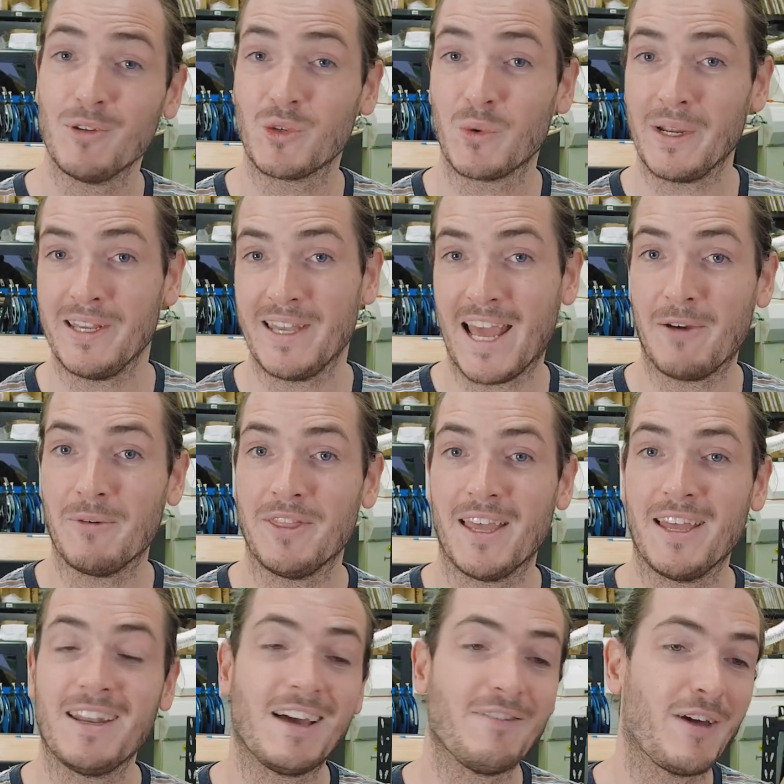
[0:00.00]
Between now and
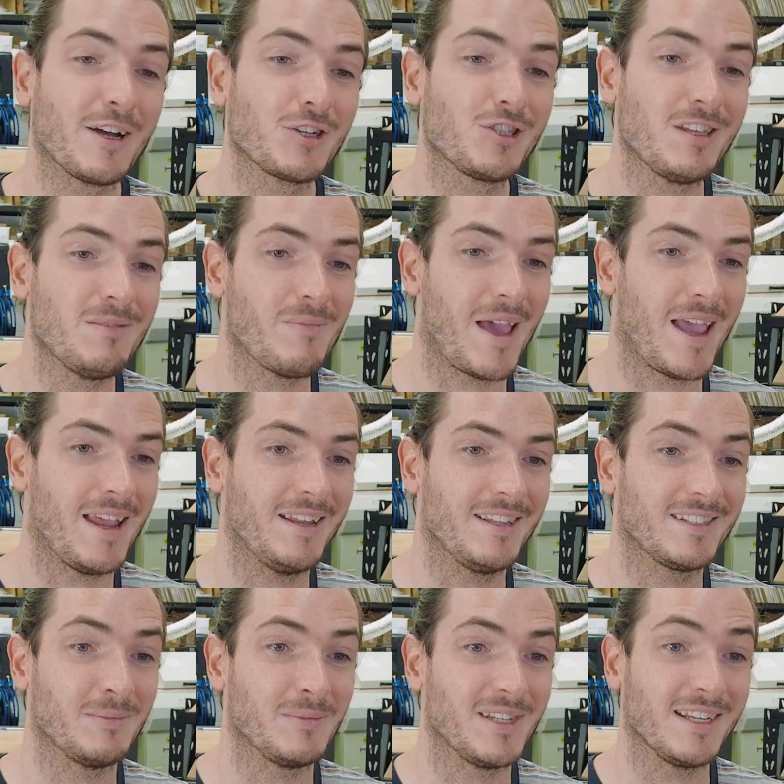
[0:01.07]
then, I've actually made
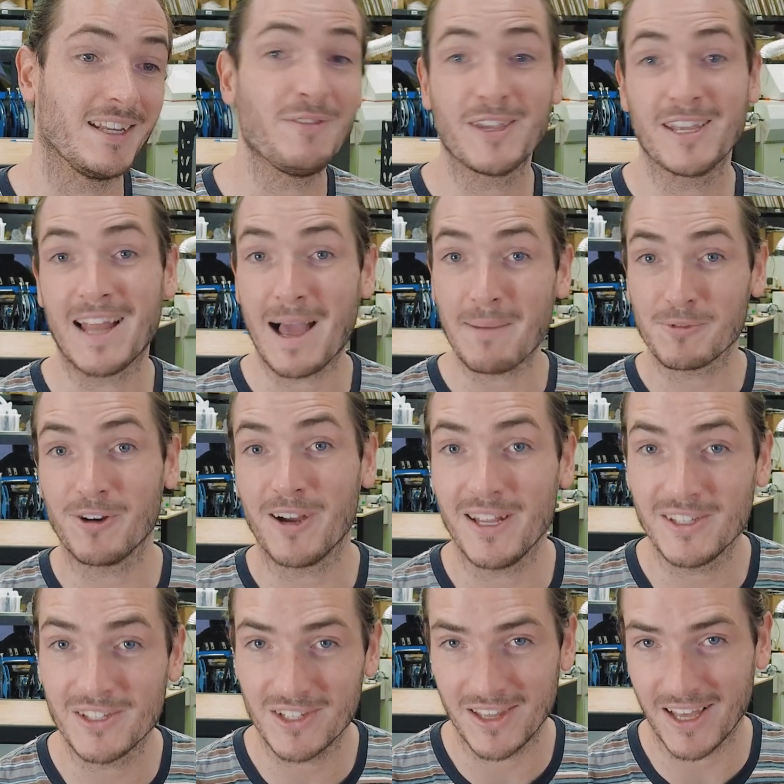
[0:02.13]
some significant
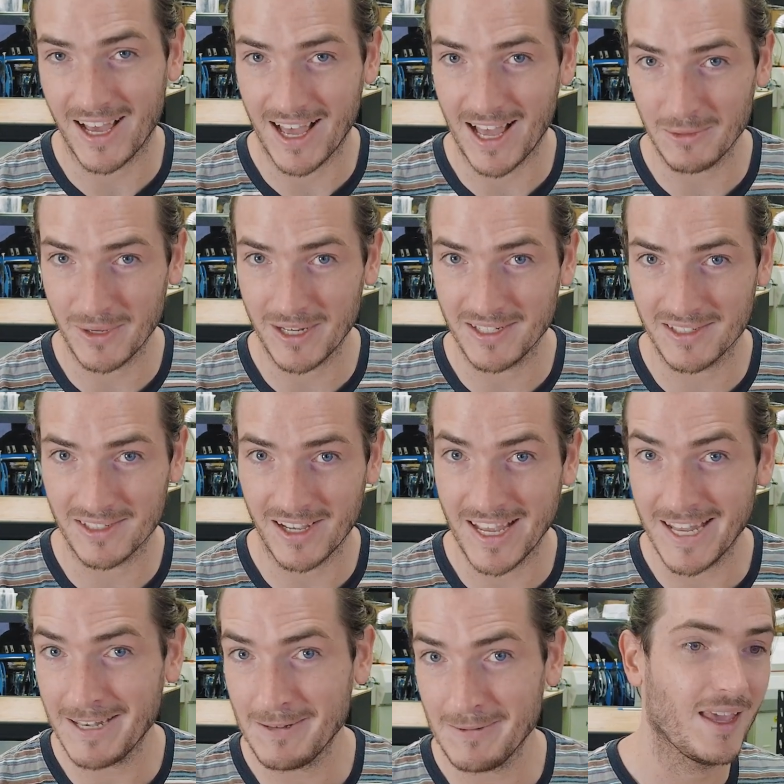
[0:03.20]
upgrades to the hardware
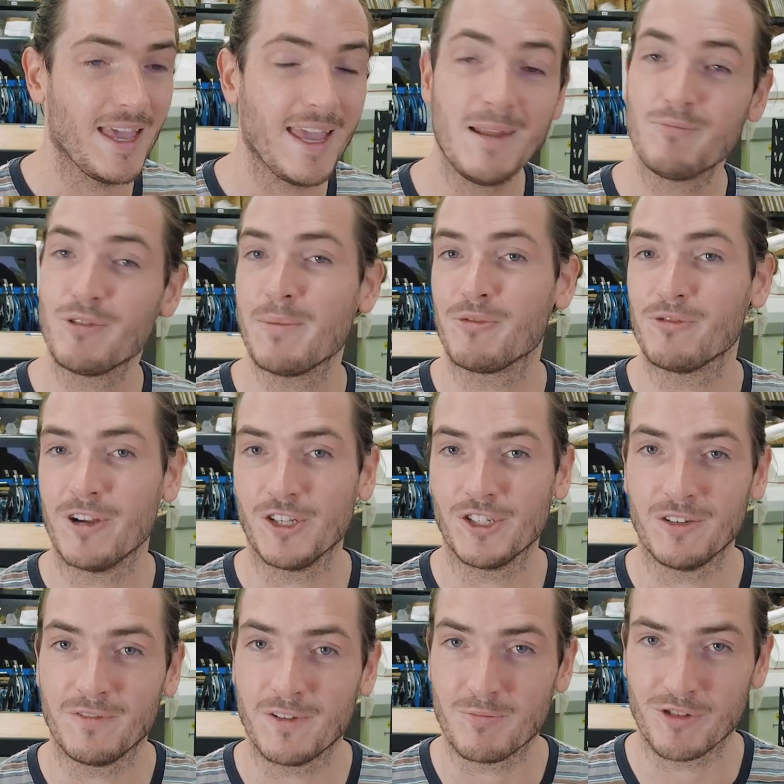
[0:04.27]
design in
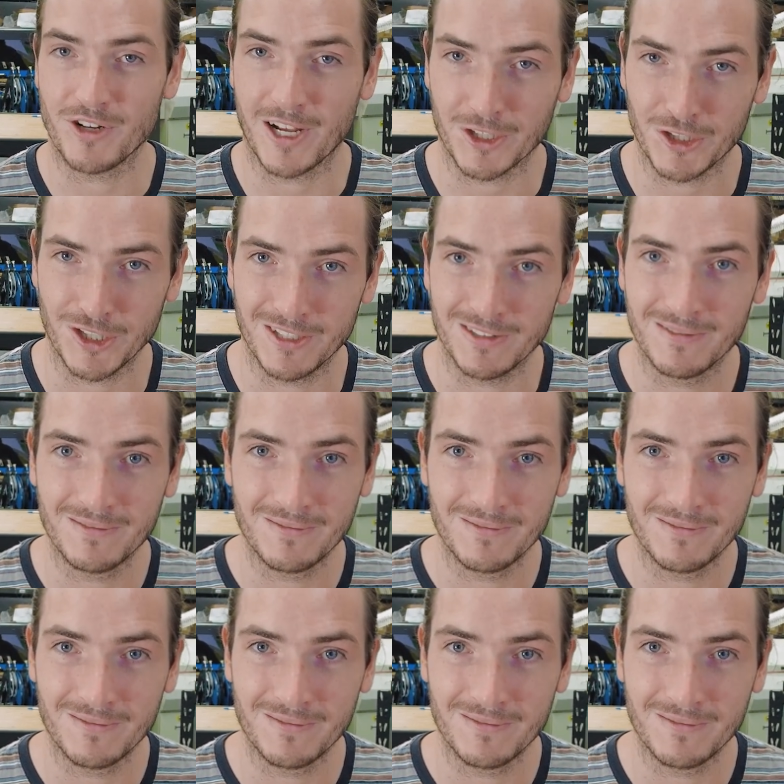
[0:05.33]
preparation for production.